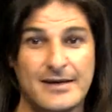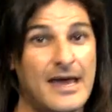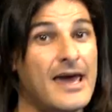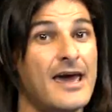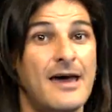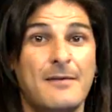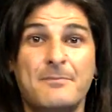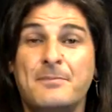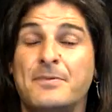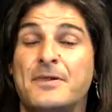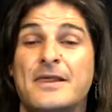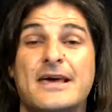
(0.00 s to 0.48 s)

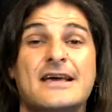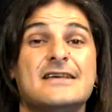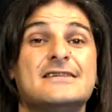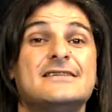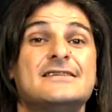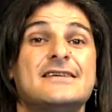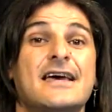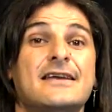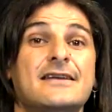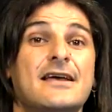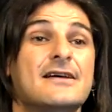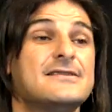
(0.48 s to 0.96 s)
Yeah, please
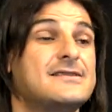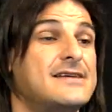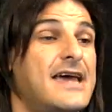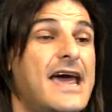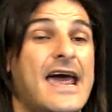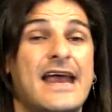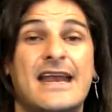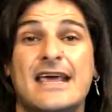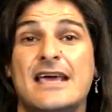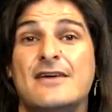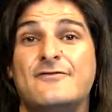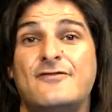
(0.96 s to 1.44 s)
send us
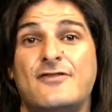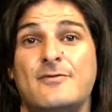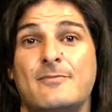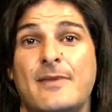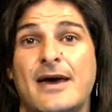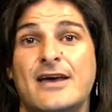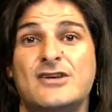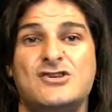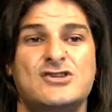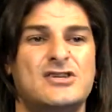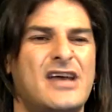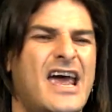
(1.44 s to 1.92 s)
any
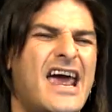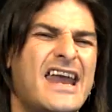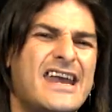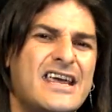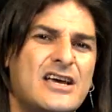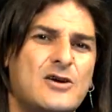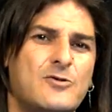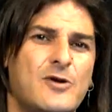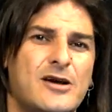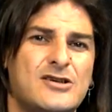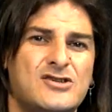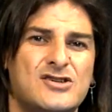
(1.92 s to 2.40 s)
information, any
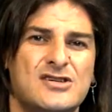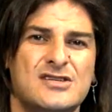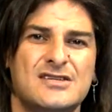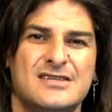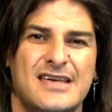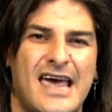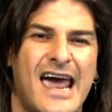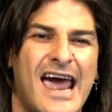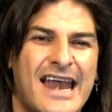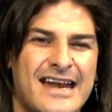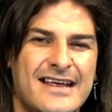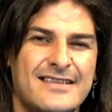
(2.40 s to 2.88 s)
questions,
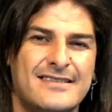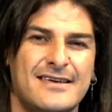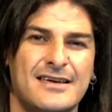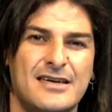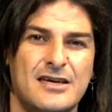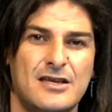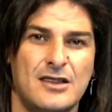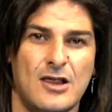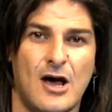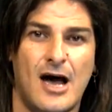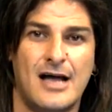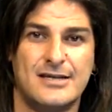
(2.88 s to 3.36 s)
anything
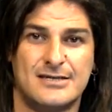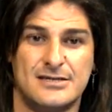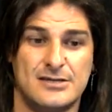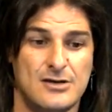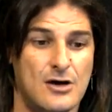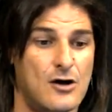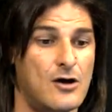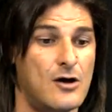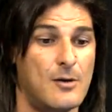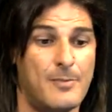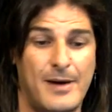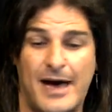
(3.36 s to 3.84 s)
you'd like to
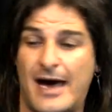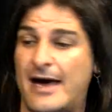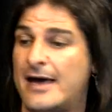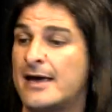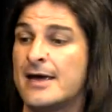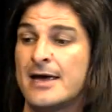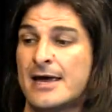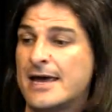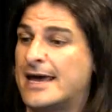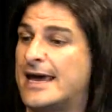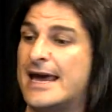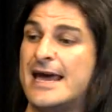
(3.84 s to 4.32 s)
know about
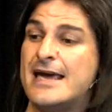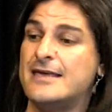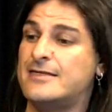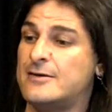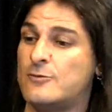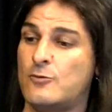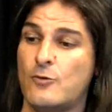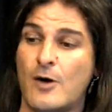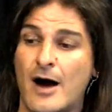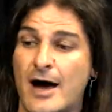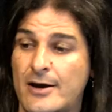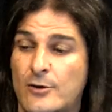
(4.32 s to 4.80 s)
either
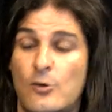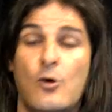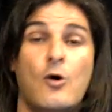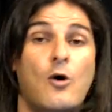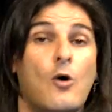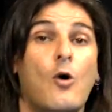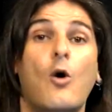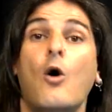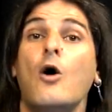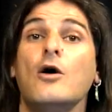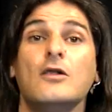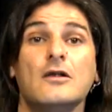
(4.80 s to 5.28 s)
one or
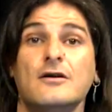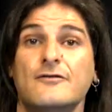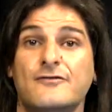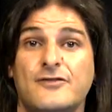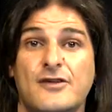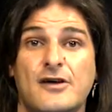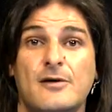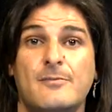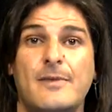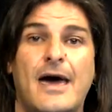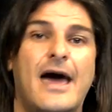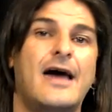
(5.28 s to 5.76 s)
all of
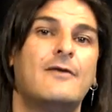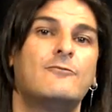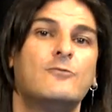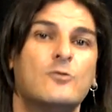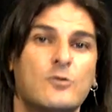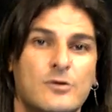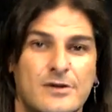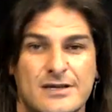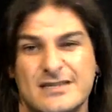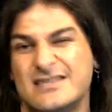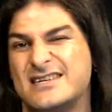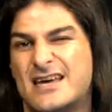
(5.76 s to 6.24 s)
them, and
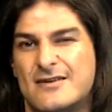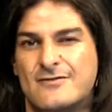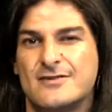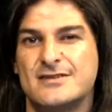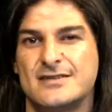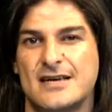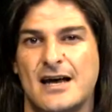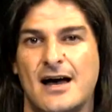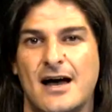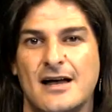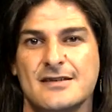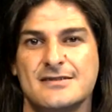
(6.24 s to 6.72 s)
we'll endeavour
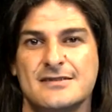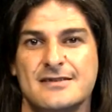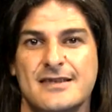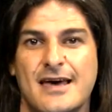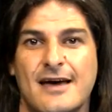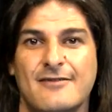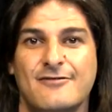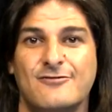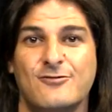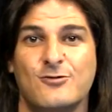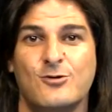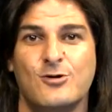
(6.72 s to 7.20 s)
to answer
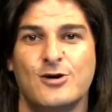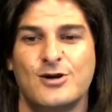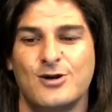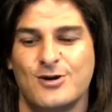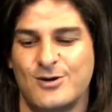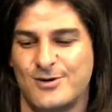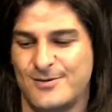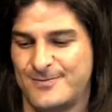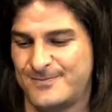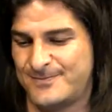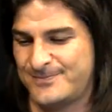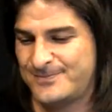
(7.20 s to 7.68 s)
that for
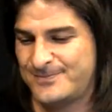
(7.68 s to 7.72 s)
you.